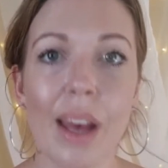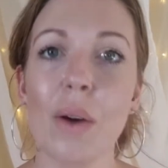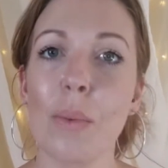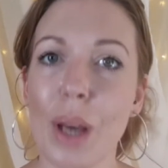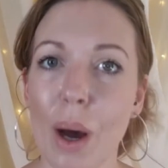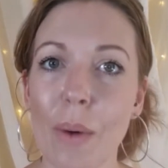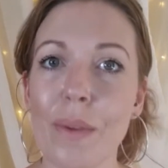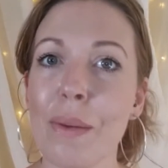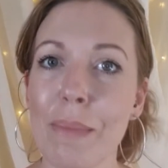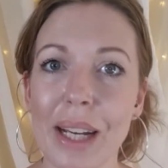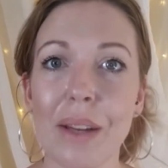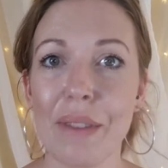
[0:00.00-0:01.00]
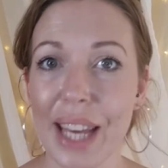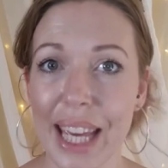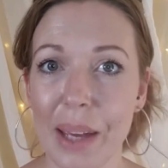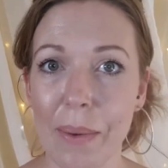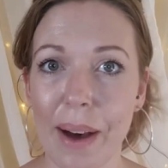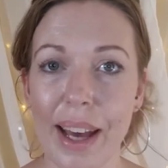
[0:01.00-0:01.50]
We are in the middle of a
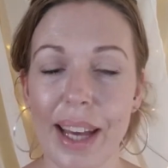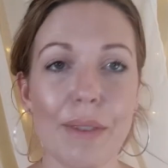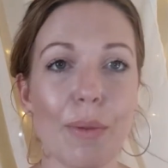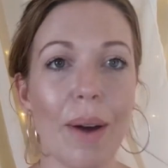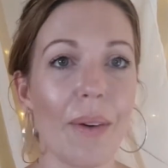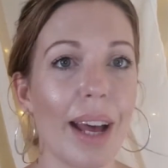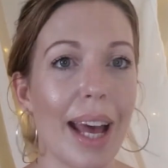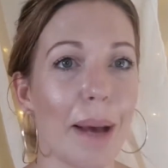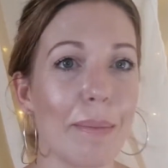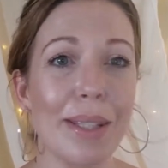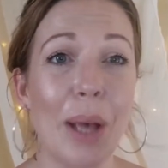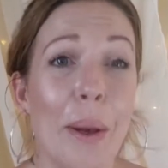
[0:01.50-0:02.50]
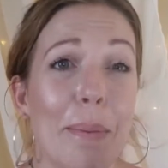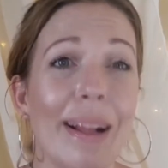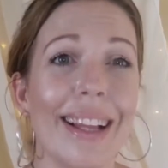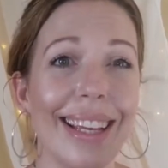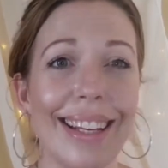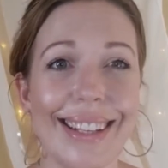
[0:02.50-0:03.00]
heat wave where I am, so
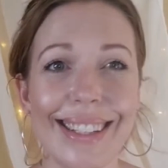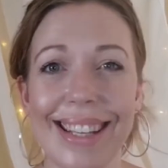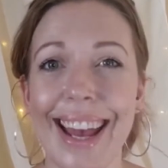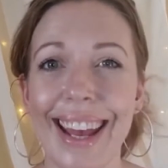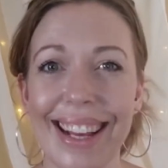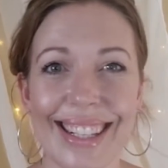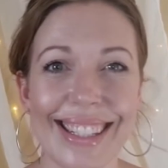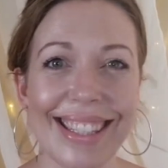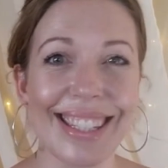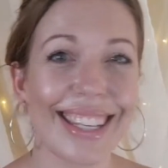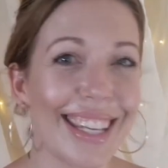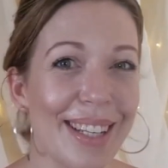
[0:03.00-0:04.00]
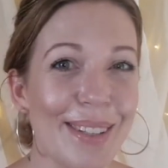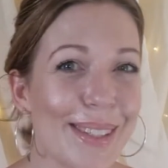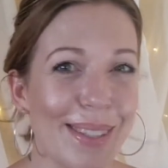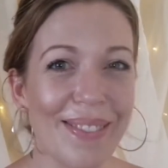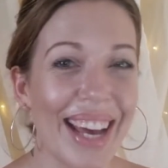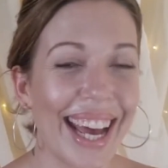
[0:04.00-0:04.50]
please excuse
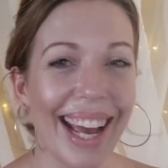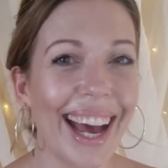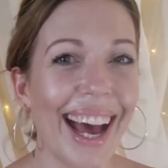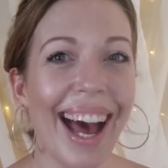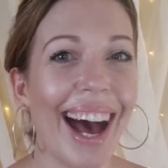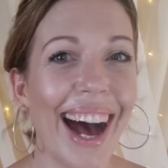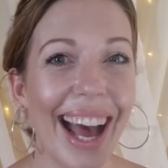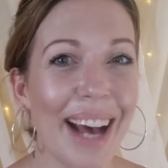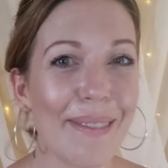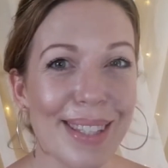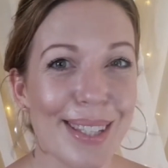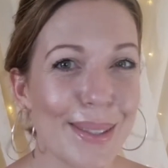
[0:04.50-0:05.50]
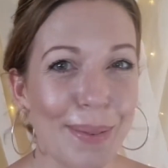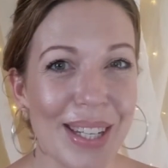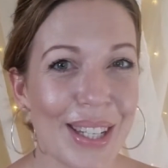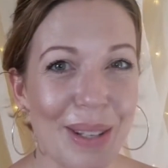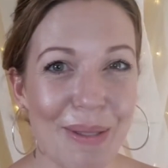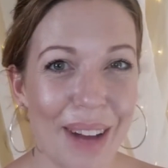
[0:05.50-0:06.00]
me. I have to
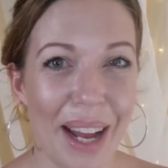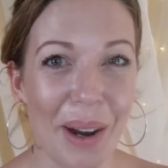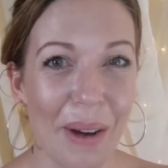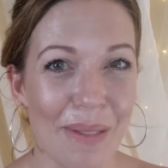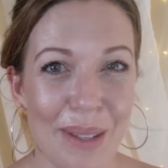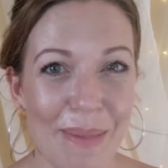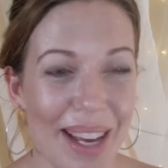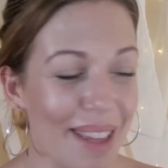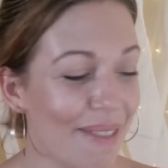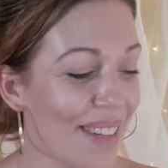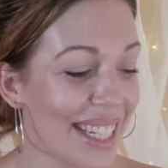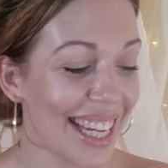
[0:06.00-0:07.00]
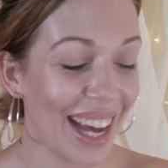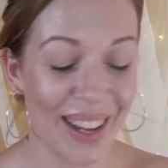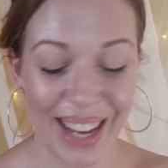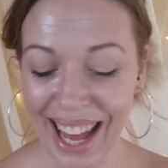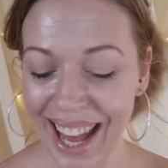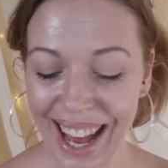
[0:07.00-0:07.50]
switch the fan off to make the video.
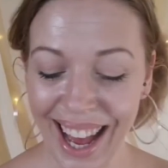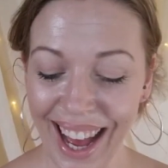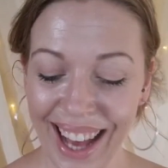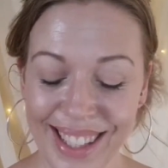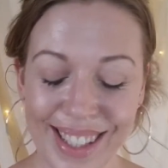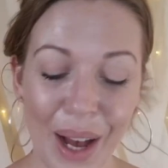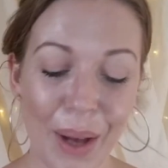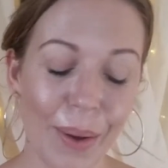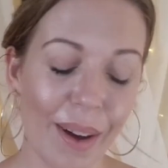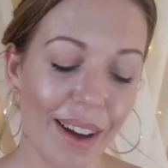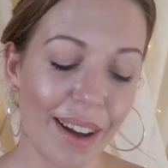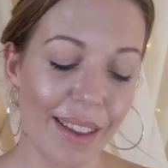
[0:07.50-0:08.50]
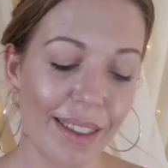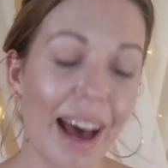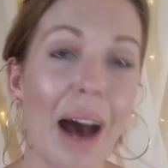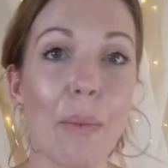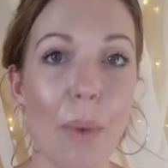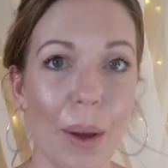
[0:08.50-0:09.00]
So
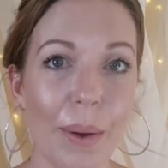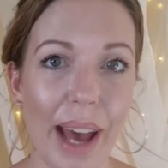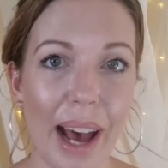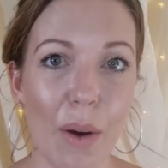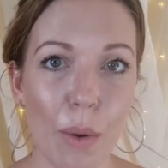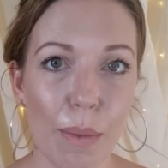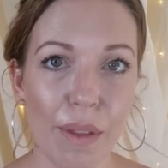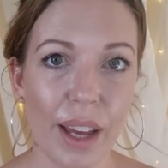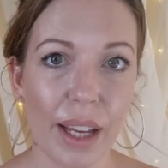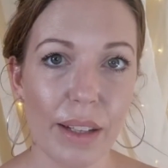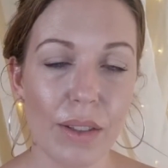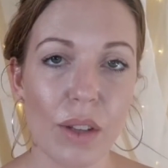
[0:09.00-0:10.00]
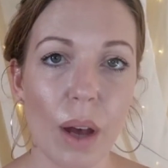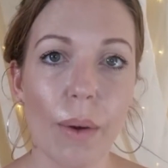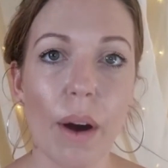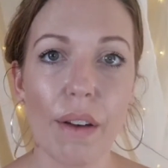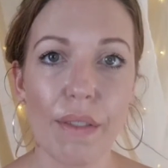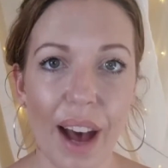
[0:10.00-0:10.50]
that won't help things. So
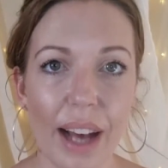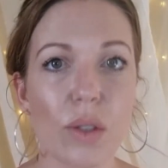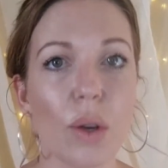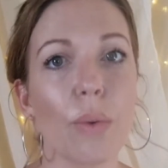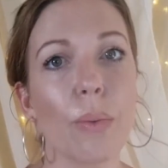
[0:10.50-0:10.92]
I've had to